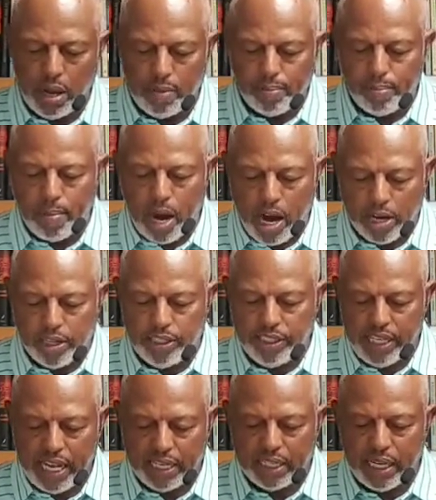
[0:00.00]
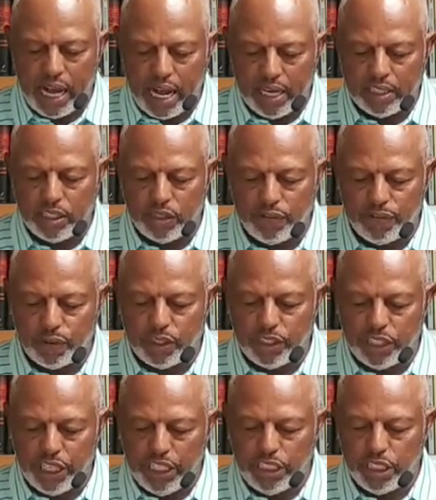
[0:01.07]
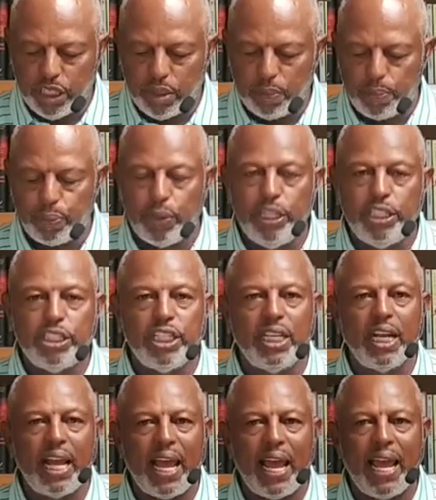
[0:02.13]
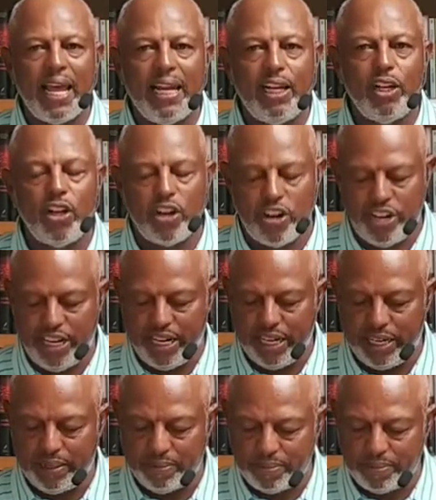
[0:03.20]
modern technology for teaching, preaching, and learning.